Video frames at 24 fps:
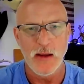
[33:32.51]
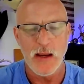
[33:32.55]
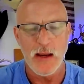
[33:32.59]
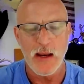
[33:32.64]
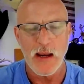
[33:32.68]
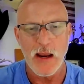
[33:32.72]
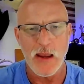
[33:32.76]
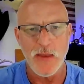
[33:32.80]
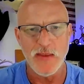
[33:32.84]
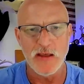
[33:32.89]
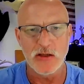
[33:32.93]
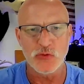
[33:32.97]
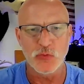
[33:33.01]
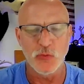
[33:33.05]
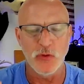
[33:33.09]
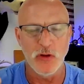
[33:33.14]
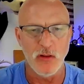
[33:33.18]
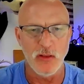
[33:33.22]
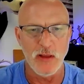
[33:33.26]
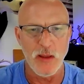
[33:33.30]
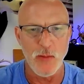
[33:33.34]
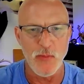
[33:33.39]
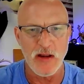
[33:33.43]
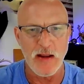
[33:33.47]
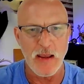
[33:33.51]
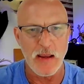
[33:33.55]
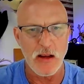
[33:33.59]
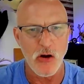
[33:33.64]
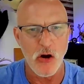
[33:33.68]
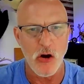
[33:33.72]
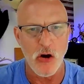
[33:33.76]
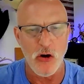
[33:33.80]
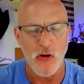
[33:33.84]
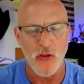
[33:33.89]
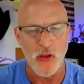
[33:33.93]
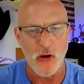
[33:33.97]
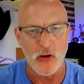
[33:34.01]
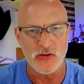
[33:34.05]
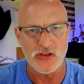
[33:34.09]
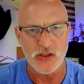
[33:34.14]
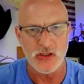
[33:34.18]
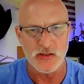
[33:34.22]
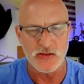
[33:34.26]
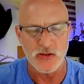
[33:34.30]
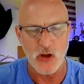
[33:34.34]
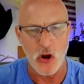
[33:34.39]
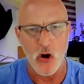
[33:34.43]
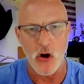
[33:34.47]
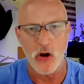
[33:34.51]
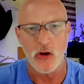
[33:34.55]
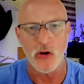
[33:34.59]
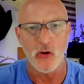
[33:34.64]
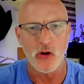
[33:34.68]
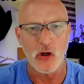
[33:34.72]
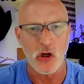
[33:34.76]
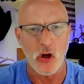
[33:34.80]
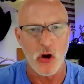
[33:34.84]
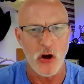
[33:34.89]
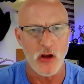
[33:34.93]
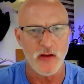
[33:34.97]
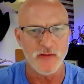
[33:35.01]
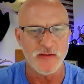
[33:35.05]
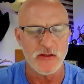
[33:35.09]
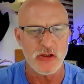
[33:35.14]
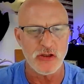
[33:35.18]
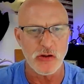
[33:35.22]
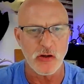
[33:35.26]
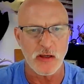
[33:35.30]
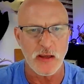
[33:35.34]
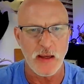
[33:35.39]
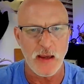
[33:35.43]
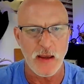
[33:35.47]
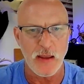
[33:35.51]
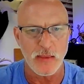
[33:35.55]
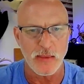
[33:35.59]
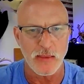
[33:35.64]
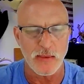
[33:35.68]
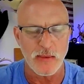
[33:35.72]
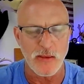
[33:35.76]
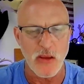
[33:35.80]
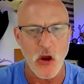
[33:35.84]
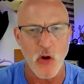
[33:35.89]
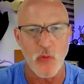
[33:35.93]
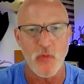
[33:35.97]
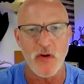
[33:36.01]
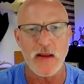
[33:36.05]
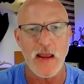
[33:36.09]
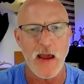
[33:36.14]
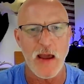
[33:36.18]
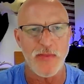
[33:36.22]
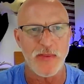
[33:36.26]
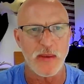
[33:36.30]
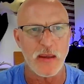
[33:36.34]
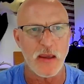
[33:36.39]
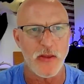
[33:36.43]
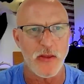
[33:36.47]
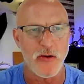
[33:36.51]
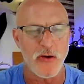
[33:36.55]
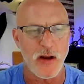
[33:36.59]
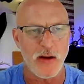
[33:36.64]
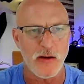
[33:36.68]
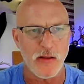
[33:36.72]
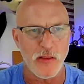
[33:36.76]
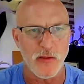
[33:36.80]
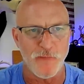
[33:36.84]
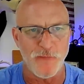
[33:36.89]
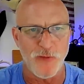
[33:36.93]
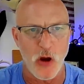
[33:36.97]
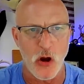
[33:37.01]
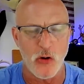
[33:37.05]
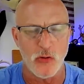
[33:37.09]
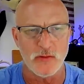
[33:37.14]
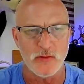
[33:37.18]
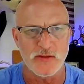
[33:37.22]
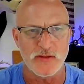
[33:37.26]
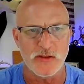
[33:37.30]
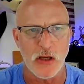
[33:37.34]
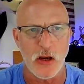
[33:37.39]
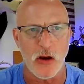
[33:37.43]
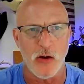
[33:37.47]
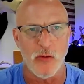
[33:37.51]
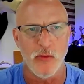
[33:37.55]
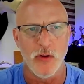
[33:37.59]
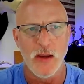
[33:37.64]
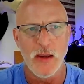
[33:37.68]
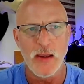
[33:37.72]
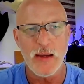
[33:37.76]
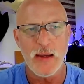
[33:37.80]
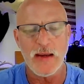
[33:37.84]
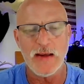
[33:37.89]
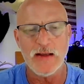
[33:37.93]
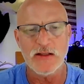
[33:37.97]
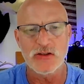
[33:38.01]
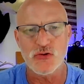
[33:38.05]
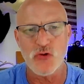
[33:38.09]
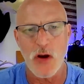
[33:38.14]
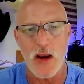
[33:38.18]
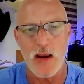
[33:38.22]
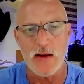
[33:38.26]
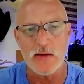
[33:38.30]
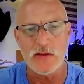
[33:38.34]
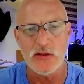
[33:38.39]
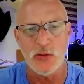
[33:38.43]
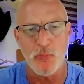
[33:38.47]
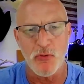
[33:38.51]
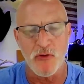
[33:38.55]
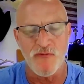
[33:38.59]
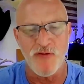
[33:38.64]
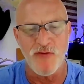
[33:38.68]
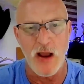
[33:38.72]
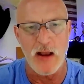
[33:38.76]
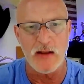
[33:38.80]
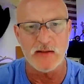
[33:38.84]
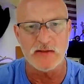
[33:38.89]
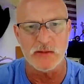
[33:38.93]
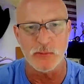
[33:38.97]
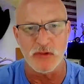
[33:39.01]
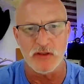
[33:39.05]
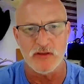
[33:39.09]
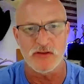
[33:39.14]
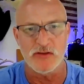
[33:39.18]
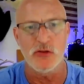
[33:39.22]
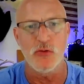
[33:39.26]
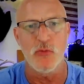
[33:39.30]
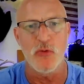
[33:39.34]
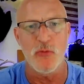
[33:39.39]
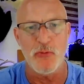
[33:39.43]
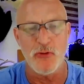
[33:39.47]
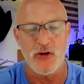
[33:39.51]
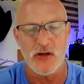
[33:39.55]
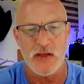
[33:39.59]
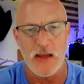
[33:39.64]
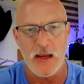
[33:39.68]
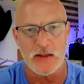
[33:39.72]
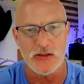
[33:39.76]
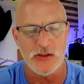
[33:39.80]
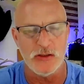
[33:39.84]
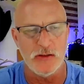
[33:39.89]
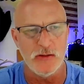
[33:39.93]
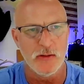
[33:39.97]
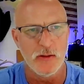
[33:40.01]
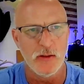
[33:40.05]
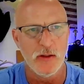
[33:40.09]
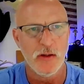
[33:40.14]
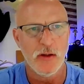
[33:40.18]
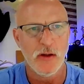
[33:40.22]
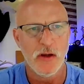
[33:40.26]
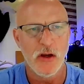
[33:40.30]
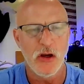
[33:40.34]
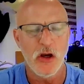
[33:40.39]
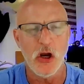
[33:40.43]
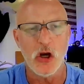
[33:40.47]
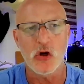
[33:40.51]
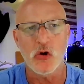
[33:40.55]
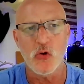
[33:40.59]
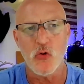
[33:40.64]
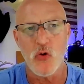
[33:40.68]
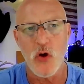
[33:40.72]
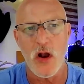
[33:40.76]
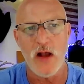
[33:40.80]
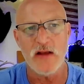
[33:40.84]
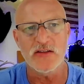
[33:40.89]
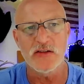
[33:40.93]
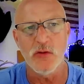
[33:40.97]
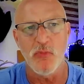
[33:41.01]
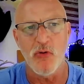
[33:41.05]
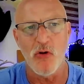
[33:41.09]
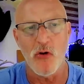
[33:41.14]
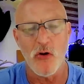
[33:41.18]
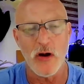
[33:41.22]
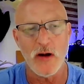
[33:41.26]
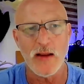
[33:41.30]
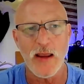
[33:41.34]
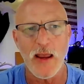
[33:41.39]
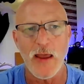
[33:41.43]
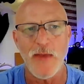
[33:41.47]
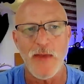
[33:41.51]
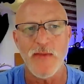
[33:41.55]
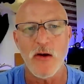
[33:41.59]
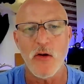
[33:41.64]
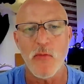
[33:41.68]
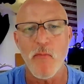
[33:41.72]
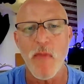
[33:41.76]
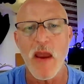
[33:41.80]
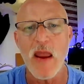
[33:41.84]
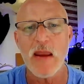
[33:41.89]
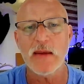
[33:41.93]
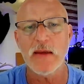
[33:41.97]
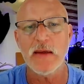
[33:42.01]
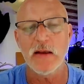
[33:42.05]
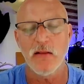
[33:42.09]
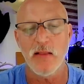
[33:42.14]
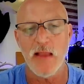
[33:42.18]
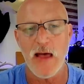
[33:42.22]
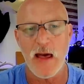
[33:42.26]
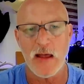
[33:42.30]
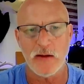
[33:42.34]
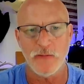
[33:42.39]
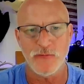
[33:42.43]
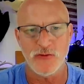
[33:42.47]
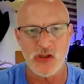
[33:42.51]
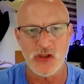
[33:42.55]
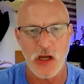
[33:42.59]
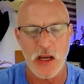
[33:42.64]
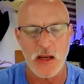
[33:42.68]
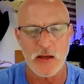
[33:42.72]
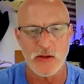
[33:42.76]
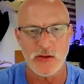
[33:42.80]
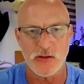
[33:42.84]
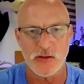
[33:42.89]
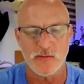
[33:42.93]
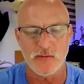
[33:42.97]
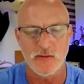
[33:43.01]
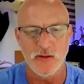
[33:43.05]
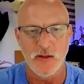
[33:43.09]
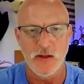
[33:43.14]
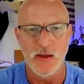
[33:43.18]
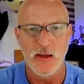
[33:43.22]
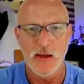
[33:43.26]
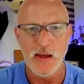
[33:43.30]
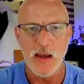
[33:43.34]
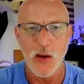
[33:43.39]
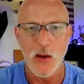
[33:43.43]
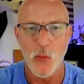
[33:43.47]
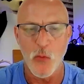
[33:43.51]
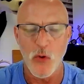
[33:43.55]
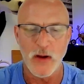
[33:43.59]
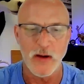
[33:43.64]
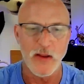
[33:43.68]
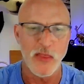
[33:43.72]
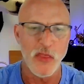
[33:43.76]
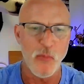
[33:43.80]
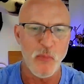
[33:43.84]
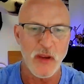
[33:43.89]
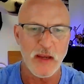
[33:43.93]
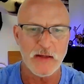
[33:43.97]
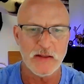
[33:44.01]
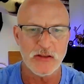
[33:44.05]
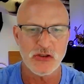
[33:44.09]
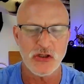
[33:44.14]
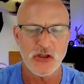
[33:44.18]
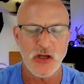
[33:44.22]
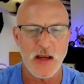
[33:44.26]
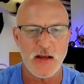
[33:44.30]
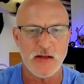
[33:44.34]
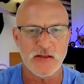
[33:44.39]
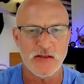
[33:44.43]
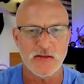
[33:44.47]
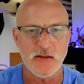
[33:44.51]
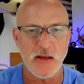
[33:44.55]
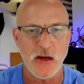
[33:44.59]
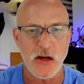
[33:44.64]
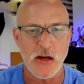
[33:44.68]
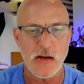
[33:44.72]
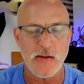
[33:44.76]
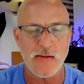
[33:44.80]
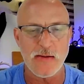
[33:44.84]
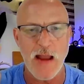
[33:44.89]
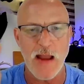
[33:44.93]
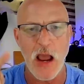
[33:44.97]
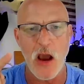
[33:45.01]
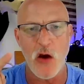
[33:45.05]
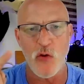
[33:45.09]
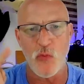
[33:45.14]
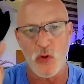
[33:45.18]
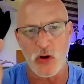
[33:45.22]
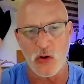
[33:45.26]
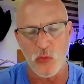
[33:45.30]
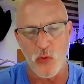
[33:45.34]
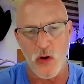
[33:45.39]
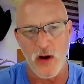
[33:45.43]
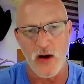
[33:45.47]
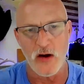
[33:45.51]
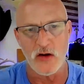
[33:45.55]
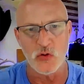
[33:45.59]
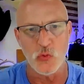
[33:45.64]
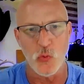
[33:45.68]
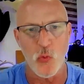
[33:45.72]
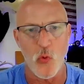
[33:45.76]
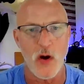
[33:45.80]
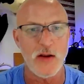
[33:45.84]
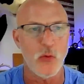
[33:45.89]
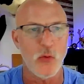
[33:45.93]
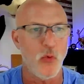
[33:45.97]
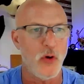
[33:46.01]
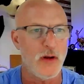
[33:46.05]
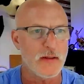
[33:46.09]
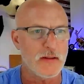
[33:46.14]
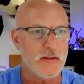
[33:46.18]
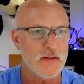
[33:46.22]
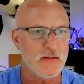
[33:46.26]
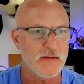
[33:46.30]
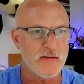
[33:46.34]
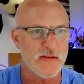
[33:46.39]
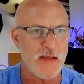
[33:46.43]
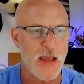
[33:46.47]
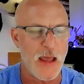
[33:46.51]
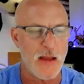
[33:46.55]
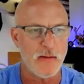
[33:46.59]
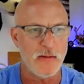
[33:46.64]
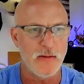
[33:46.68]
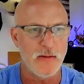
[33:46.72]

And this will eliminate all those just auto calls that you get, nobody on the other end of the phone. So it's trying to provide some consumer protection across the board, and they're making a lot of changes. And one of the biggest changes, they now requires one-to-one consent.